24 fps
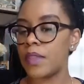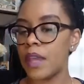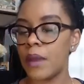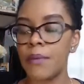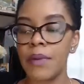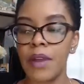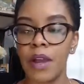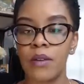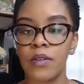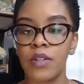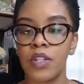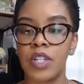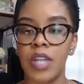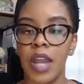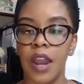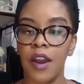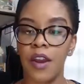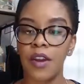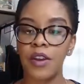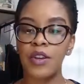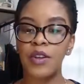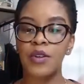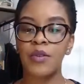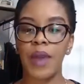There we go.
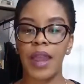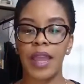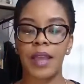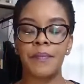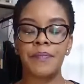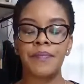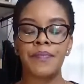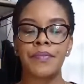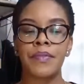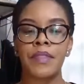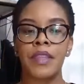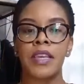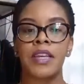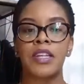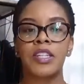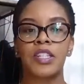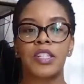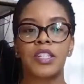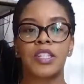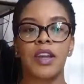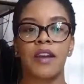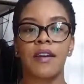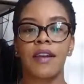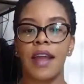Share it. Great.
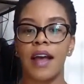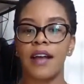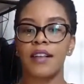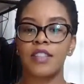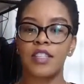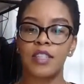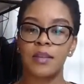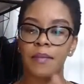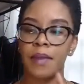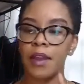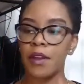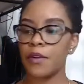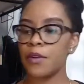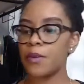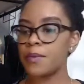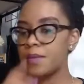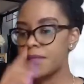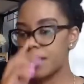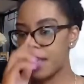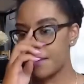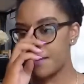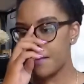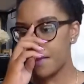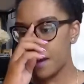Share it out to my
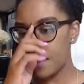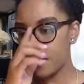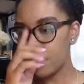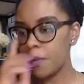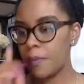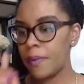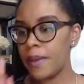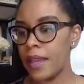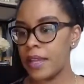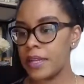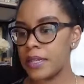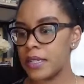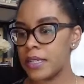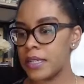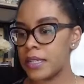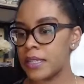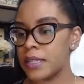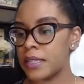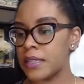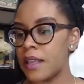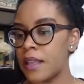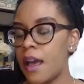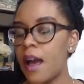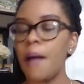groups and my other
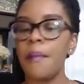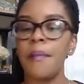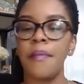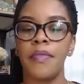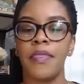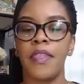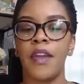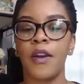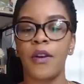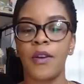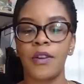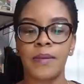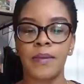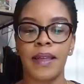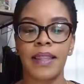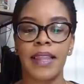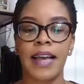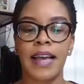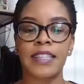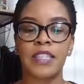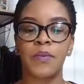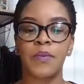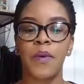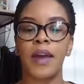pages. Up there goes my
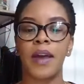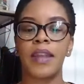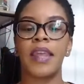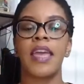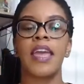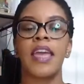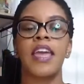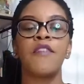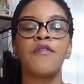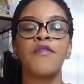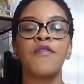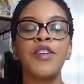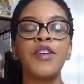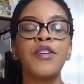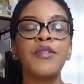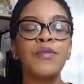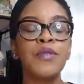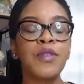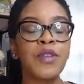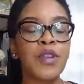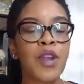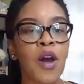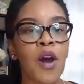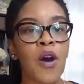last one. If
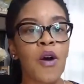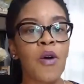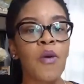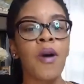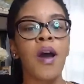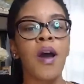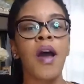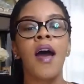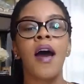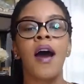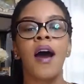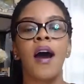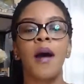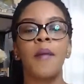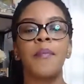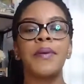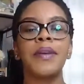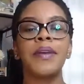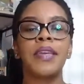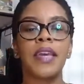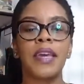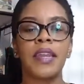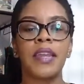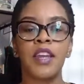you know a
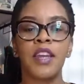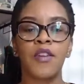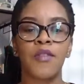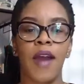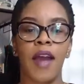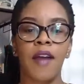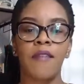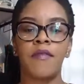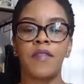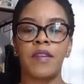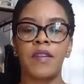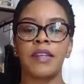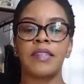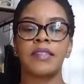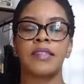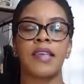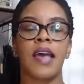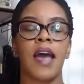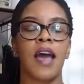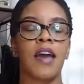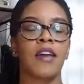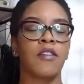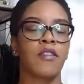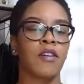beginning graphic
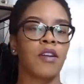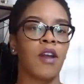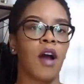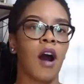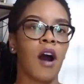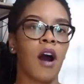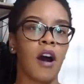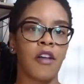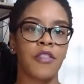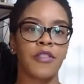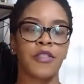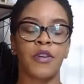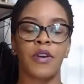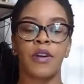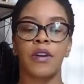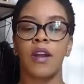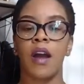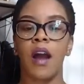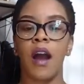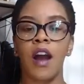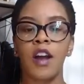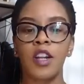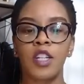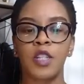designer, an author,
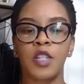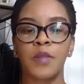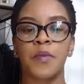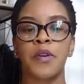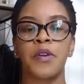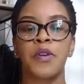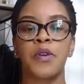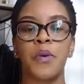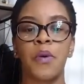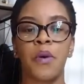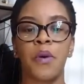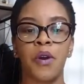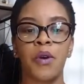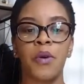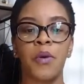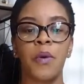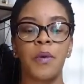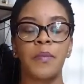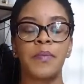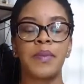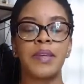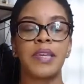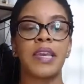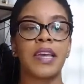an entrepreneur
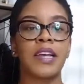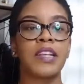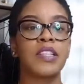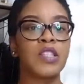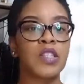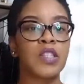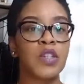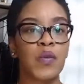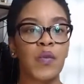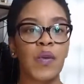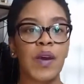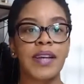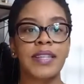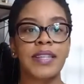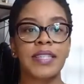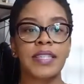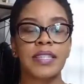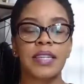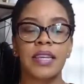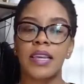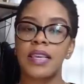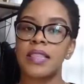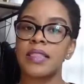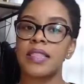who would be
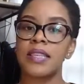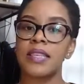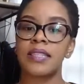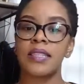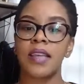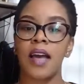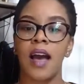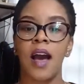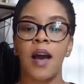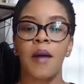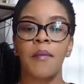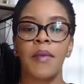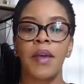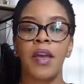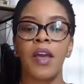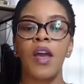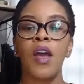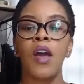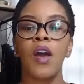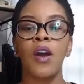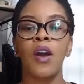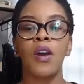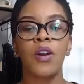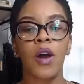interested in this
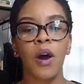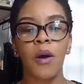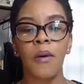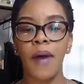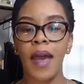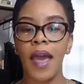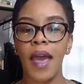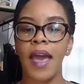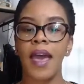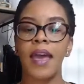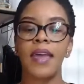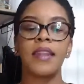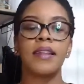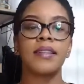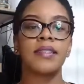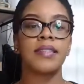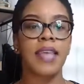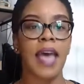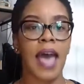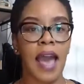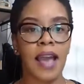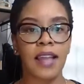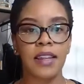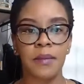comment, go ahead,
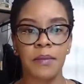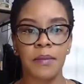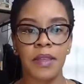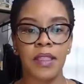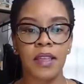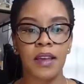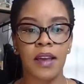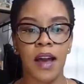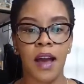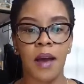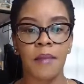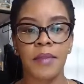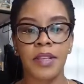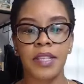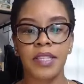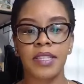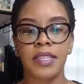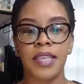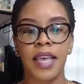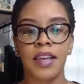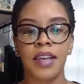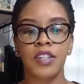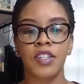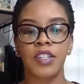tag them in the comment
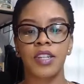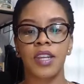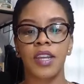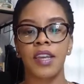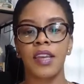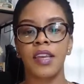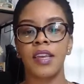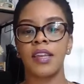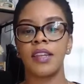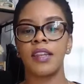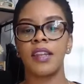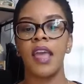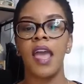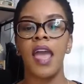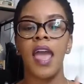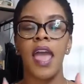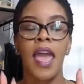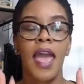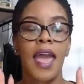section